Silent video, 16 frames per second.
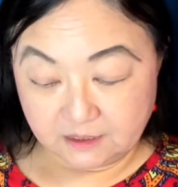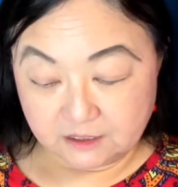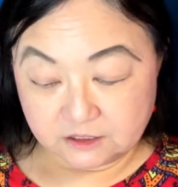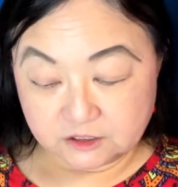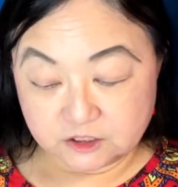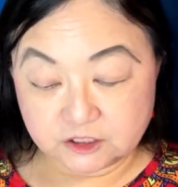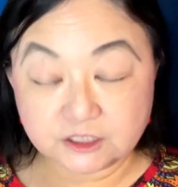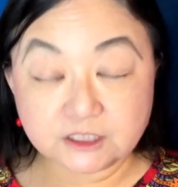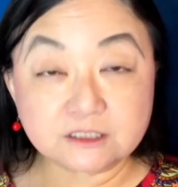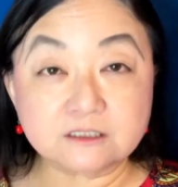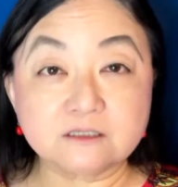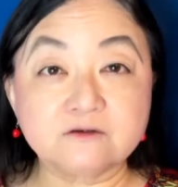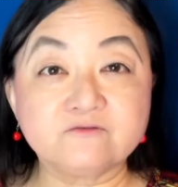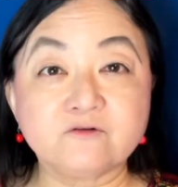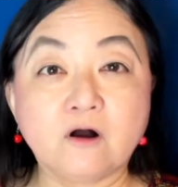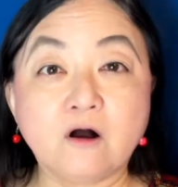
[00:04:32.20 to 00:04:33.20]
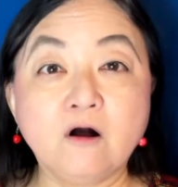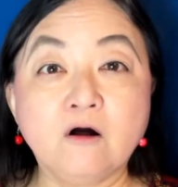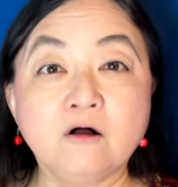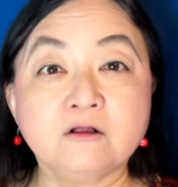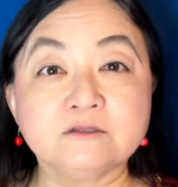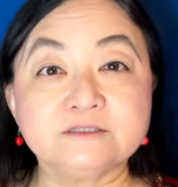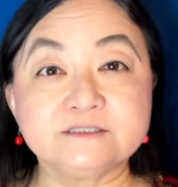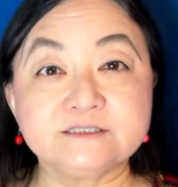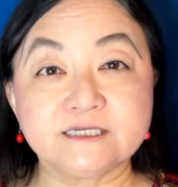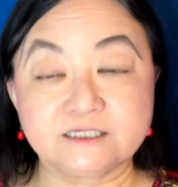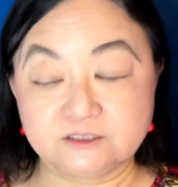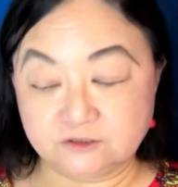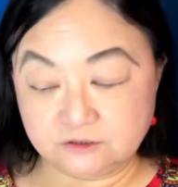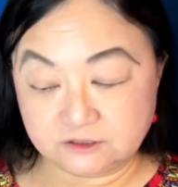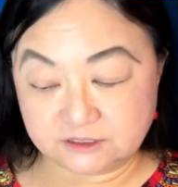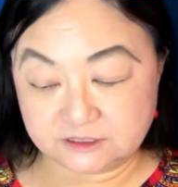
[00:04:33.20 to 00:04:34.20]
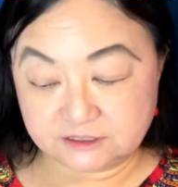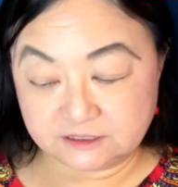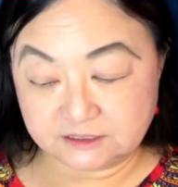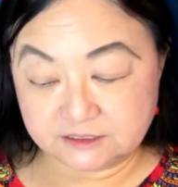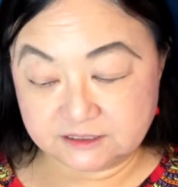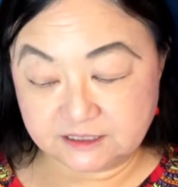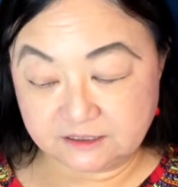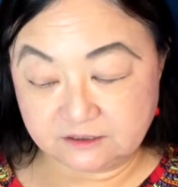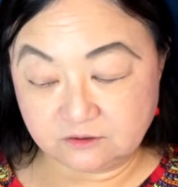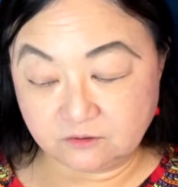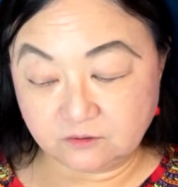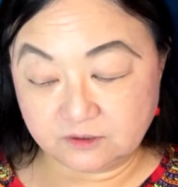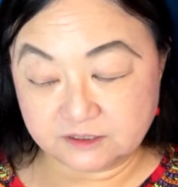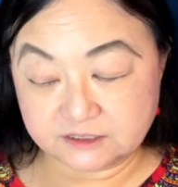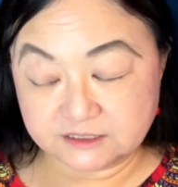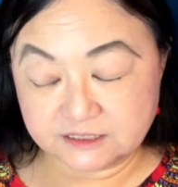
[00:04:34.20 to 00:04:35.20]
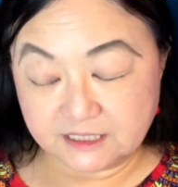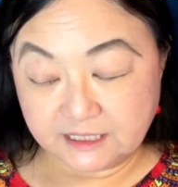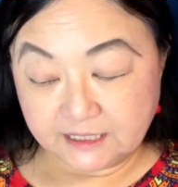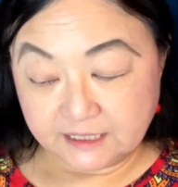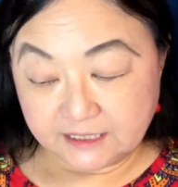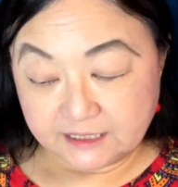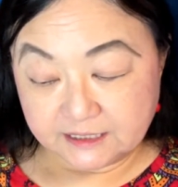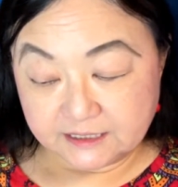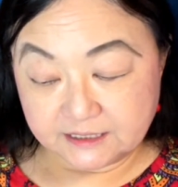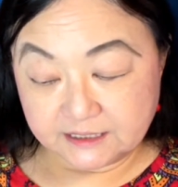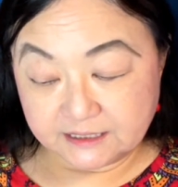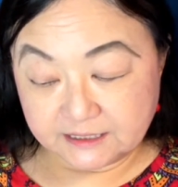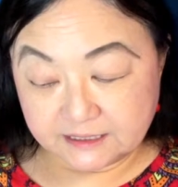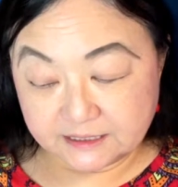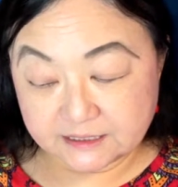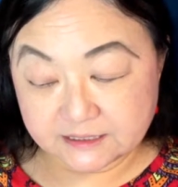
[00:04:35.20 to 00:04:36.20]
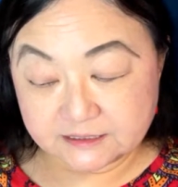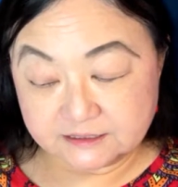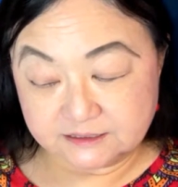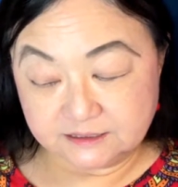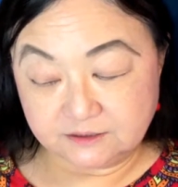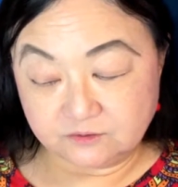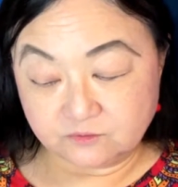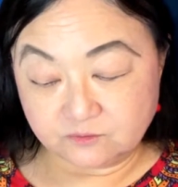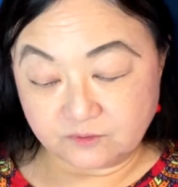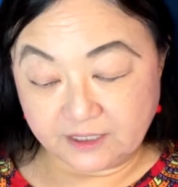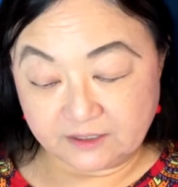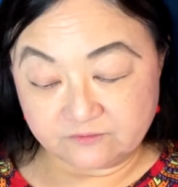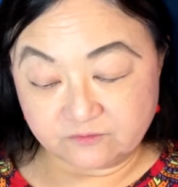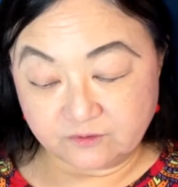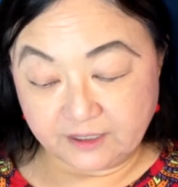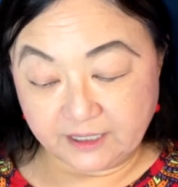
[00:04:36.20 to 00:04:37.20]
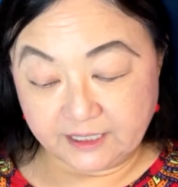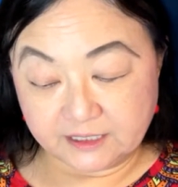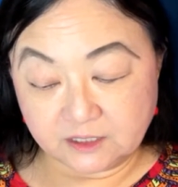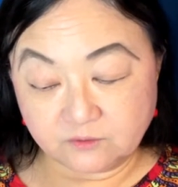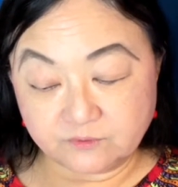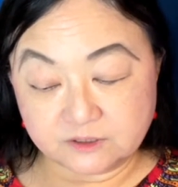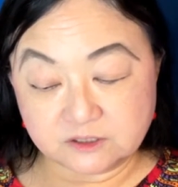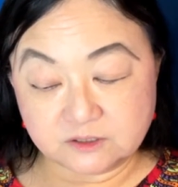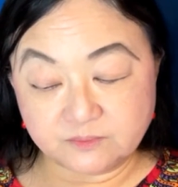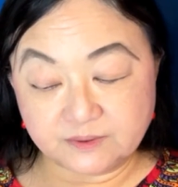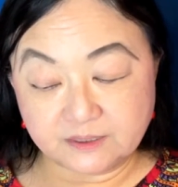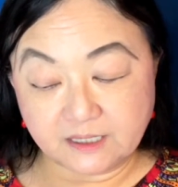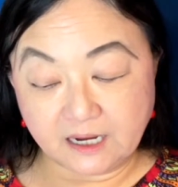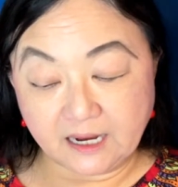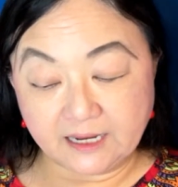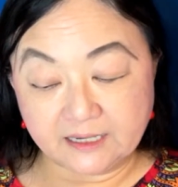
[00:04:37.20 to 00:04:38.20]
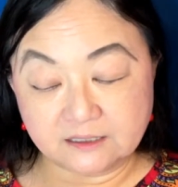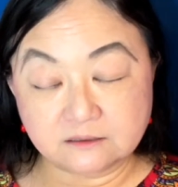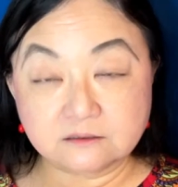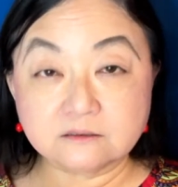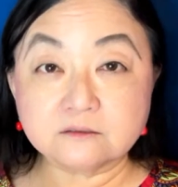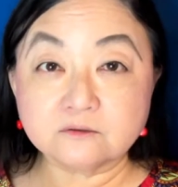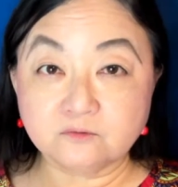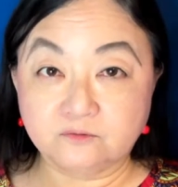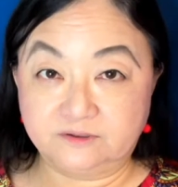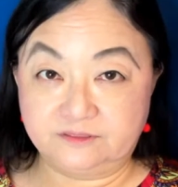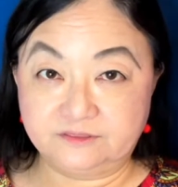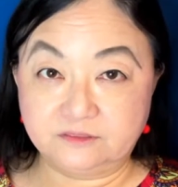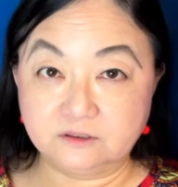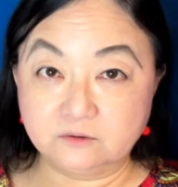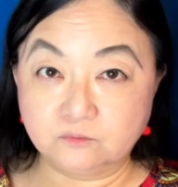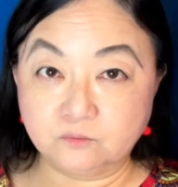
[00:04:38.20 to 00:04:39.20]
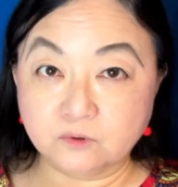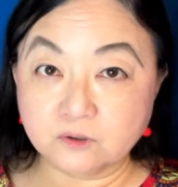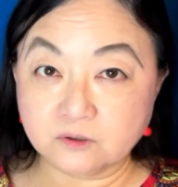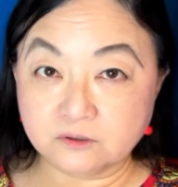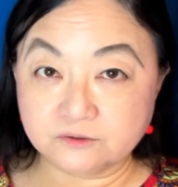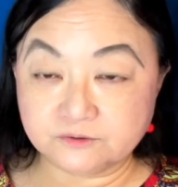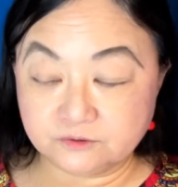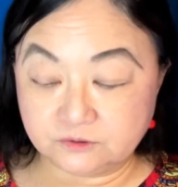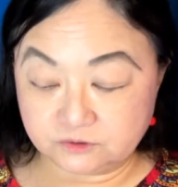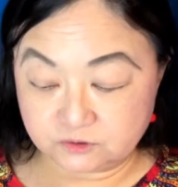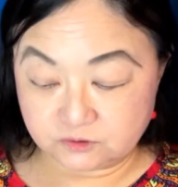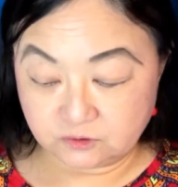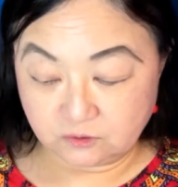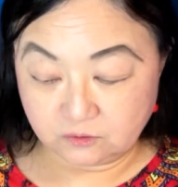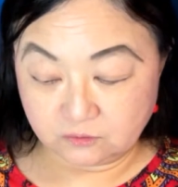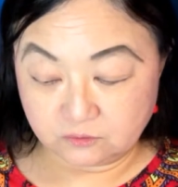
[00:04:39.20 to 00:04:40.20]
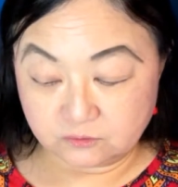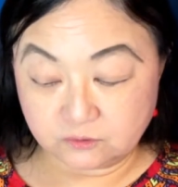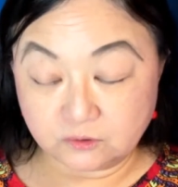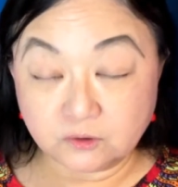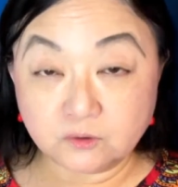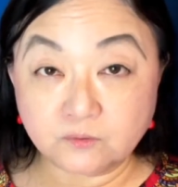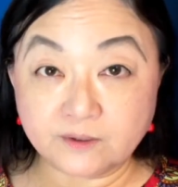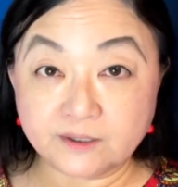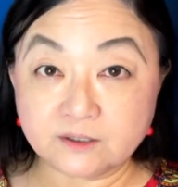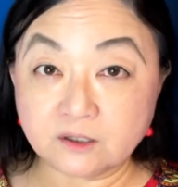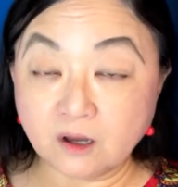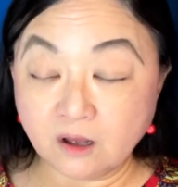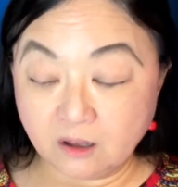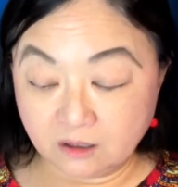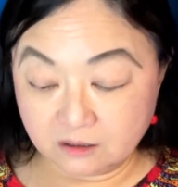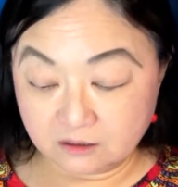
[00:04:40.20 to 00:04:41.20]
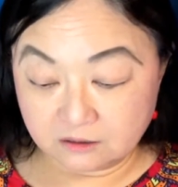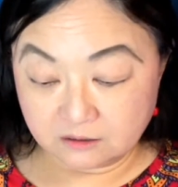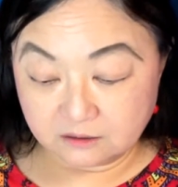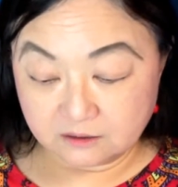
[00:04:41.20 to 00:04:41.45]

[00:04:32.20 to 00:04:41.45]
Jinn of all deserts, said the horse, is it right for anyone to be idle with the world so new and all?